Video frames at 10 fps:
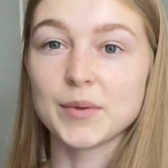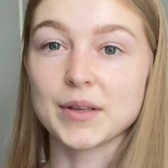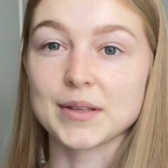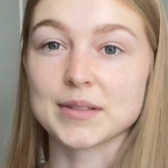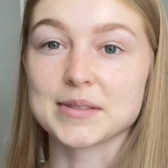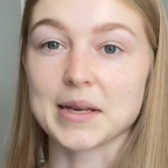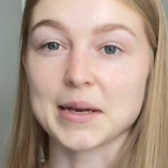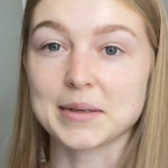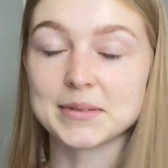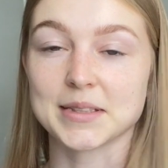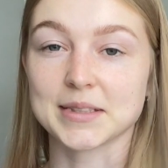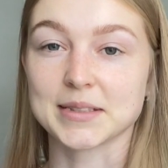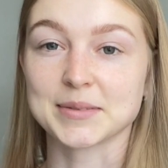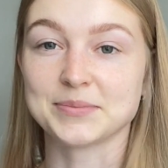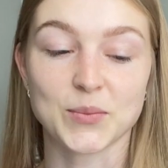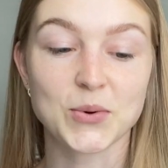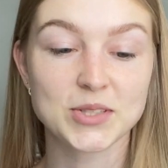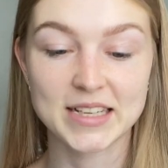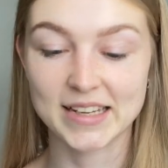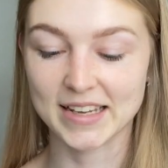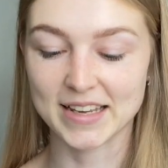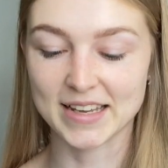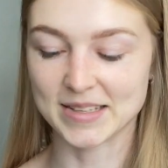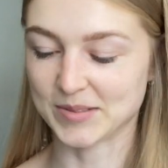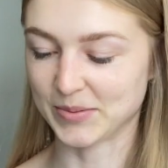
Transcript: because yeah, the water here is